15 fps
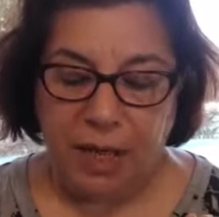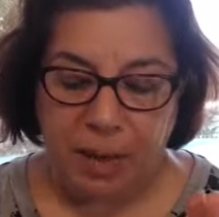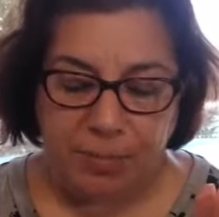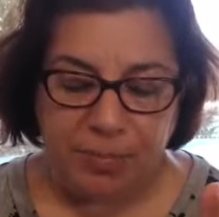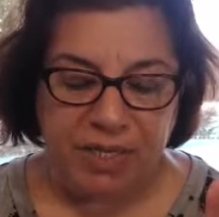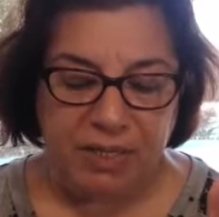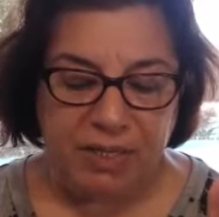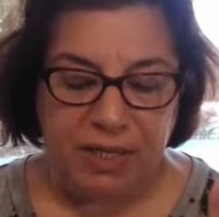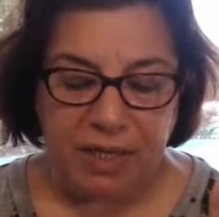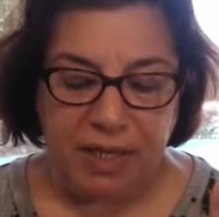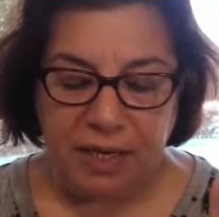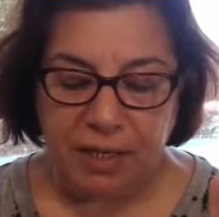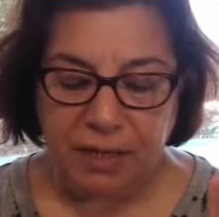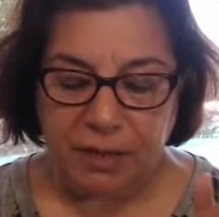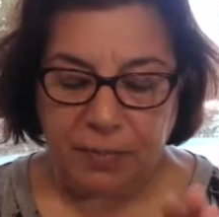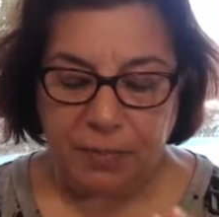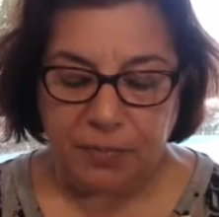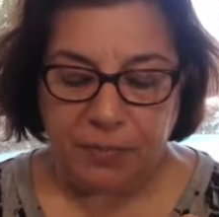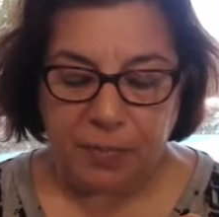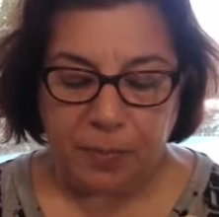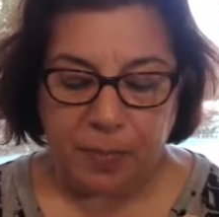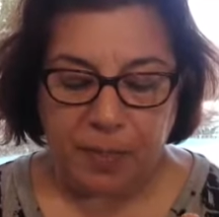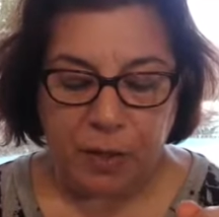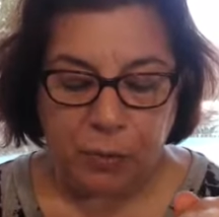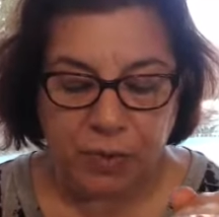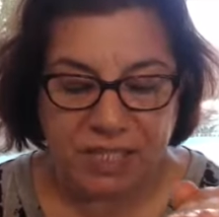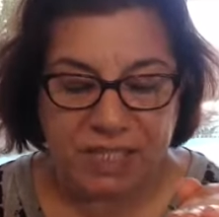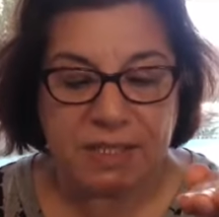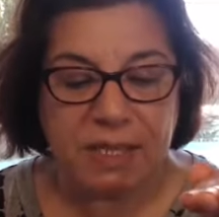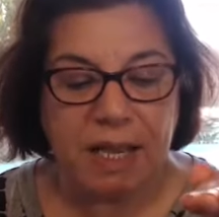up in the air,
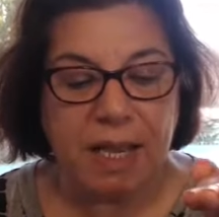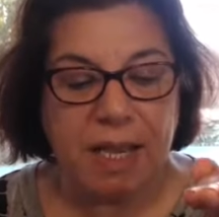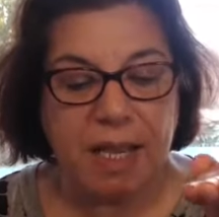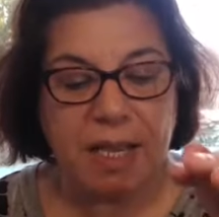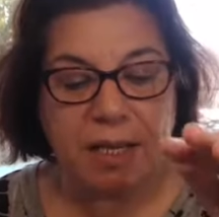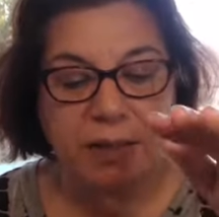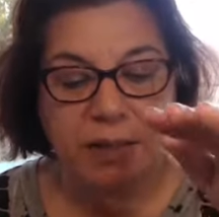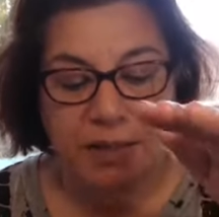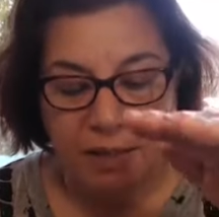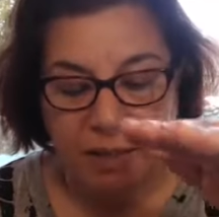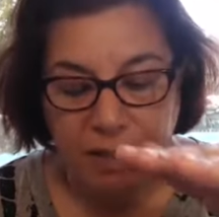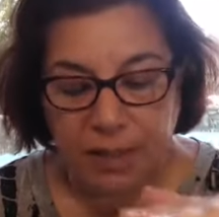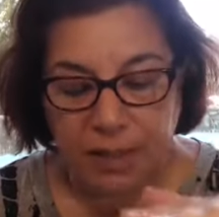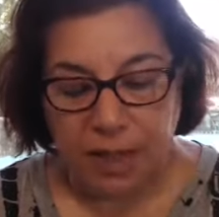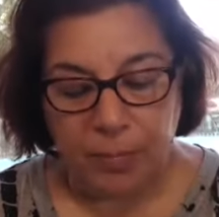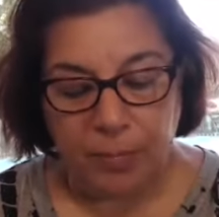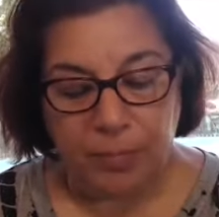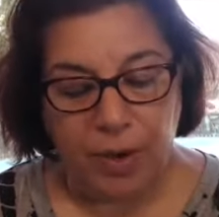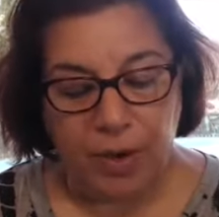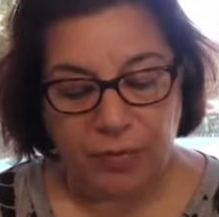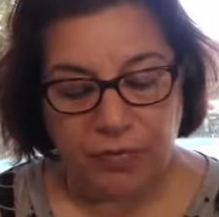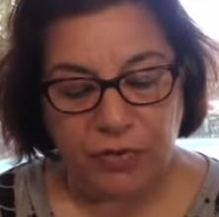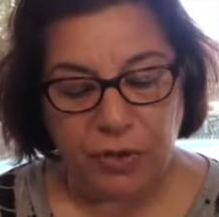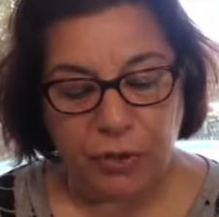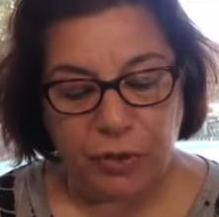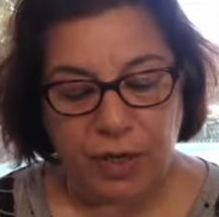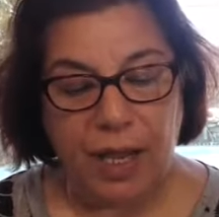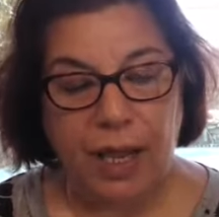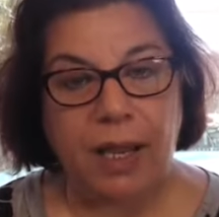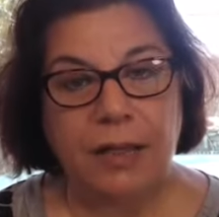with the hands above
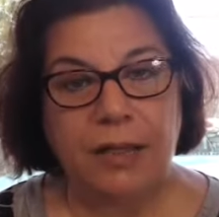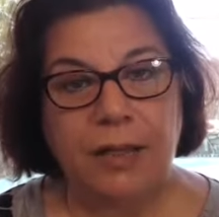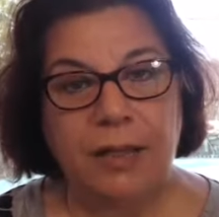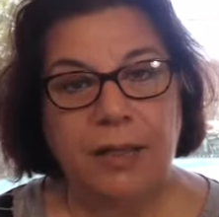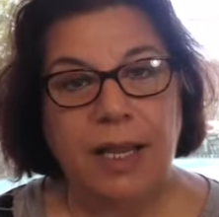your head,